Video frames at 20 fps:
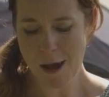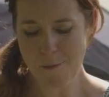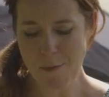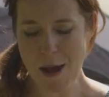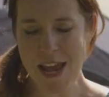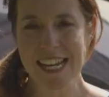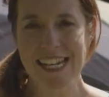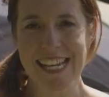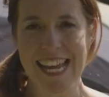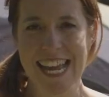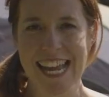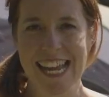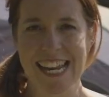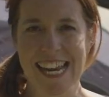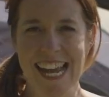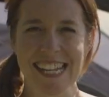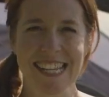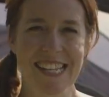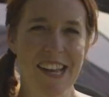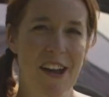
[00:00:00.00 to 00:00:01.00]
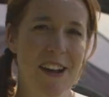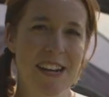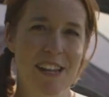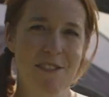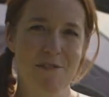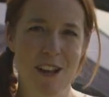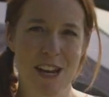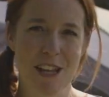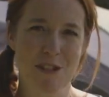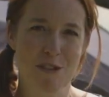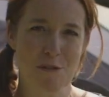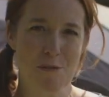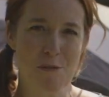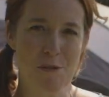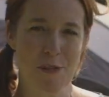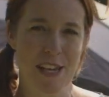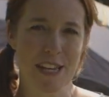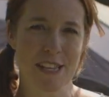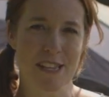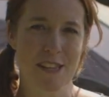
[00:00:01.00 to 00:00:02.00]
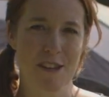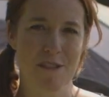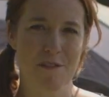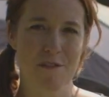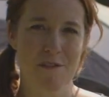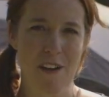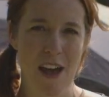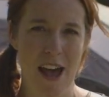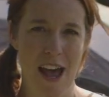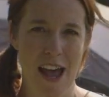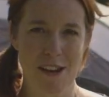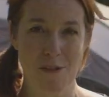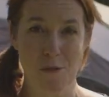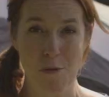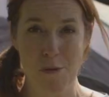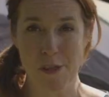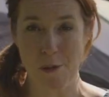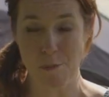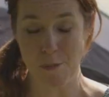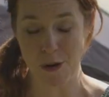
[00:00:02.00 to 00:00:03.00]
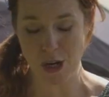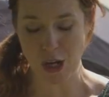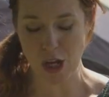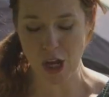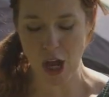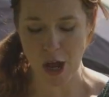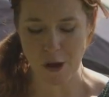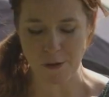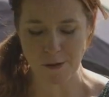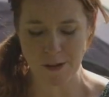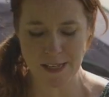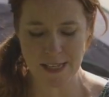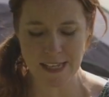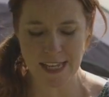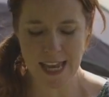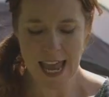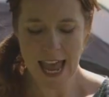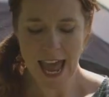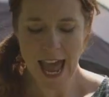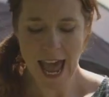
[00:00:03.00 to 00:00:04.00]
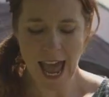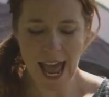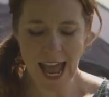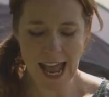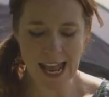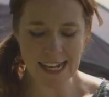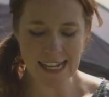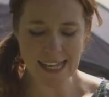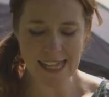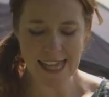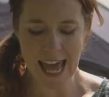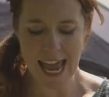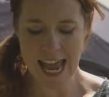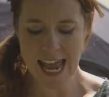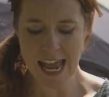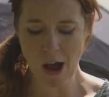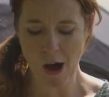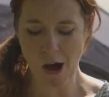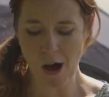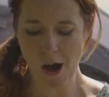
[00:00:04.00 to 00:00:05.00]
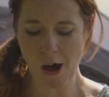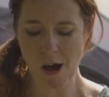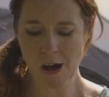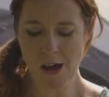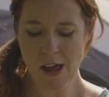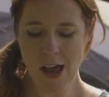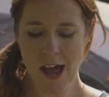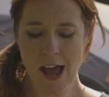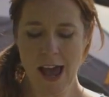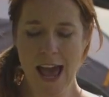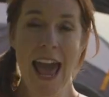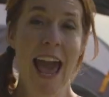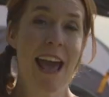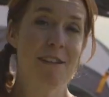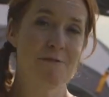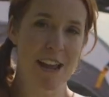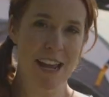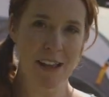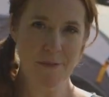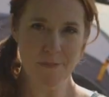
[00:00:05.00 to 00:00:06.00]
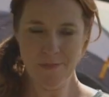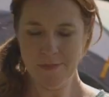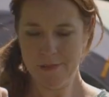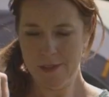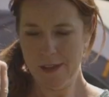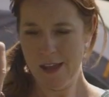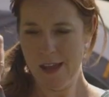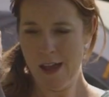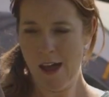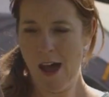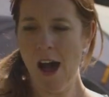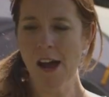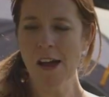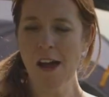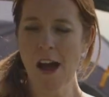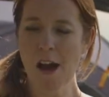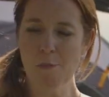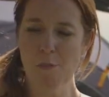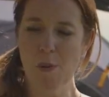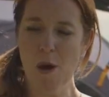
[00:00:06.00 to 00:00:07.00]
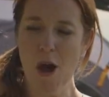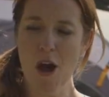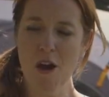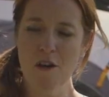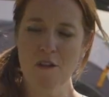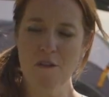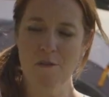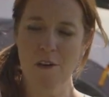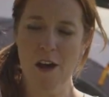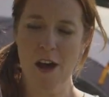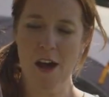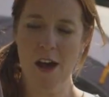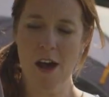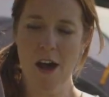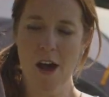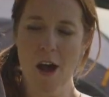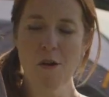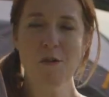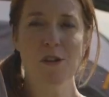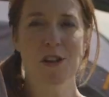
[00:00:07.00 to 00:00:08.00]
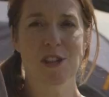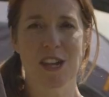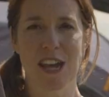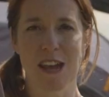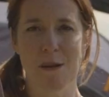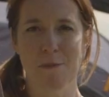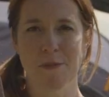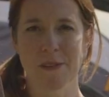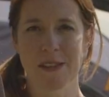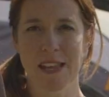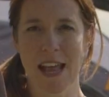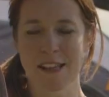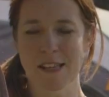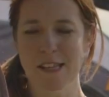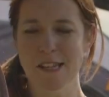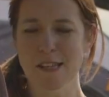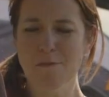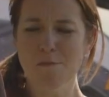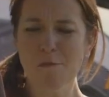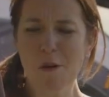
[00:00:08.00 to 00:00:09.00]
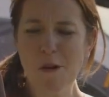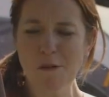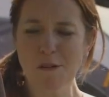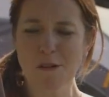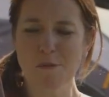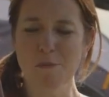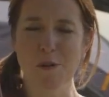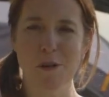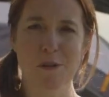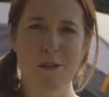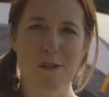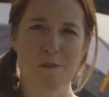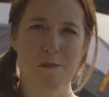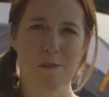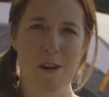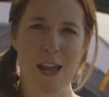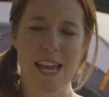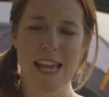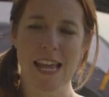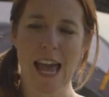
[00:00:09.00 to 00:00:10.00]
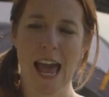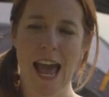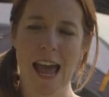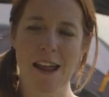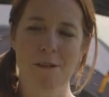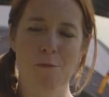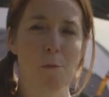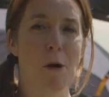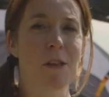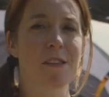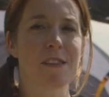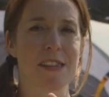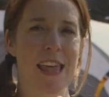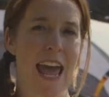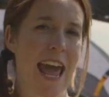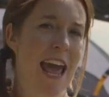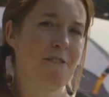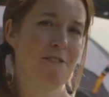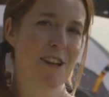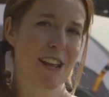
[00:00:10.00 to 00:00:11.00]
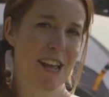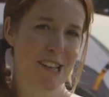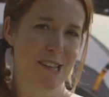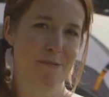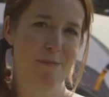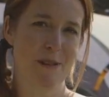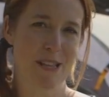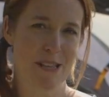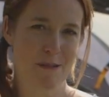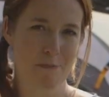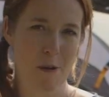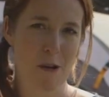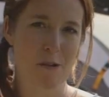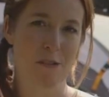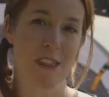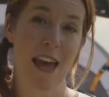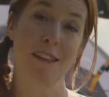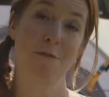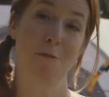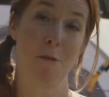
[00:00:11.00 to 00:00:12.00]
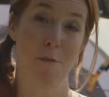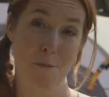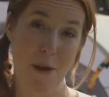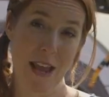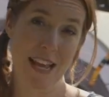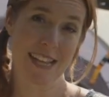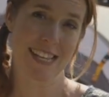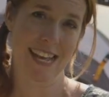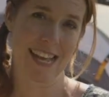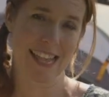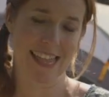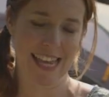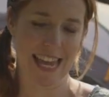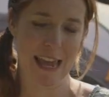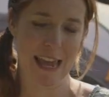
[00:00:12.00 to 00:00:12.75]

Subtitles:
made in a tiny village northeast of Northumberland coast, and they are a herring hung up over oak chips and smoked beautifully, and once the herring has been smoked, that's what makes it the